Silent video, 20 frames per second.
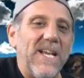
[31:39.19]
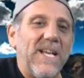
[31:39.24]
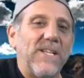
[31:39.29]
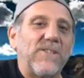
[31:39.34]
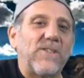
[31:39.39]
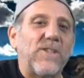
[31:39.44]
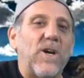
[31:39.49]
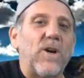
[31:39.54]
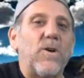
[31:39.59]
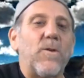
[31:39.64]

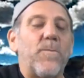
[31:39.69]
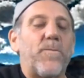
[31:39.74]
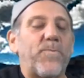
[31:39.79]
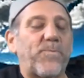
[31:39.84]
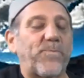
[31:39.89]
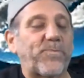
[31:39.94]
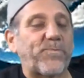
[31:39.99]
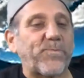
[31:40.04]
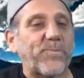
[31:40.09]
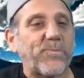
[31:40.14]
So
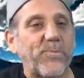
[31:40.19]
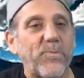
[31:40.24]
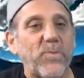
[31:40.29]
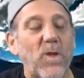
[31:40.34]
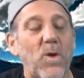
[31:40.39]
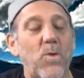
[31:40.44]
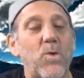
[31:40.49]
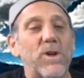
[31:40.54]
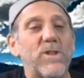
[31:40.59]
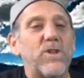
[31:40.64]

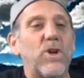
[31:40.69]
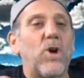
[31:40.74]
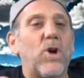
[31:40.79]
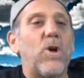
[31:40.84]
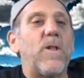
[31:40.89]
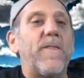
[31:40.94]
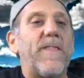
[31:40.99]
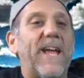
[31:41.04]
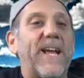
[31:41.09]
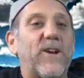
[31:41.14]
we're
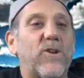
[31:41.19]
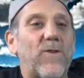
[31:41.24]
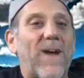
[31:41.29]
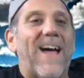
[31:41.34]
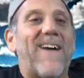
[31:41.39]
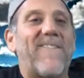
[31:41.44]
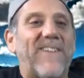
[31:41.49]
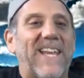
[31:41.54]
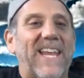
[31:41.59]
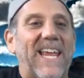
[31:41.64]
told that
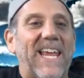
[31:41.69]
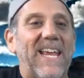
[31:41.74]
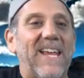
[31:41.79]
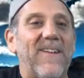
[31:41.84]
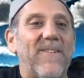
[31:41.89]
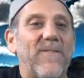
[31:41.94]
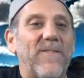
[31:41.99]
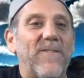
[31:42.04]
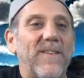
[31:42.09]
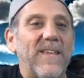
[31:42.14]

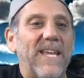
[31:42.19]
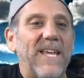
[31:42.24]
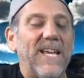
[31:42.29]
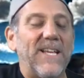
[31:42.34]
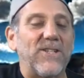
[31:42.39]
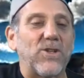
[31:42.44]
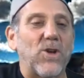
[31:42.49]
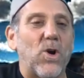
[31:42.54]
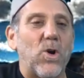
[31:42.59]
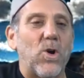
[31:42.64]
gravity
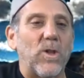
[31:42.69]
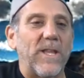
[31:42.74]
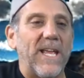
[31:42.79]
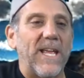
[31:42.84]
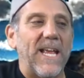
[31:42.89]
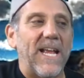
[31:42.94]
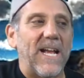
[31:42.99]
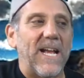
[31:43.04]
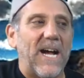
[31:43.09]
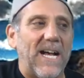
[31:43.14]
is
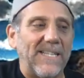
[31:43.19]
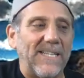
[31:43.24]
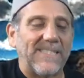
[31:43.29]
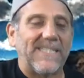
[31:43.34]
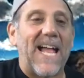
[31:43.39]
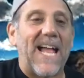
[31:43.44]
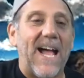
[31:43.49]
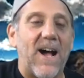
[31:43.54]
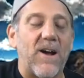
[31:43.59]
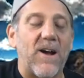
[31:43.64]
holding us
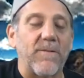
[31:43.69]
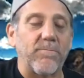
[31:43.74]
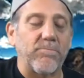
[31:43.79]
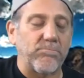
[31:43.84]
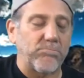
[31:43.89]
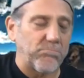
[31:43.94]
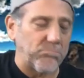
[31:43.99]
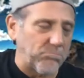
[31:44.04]
down.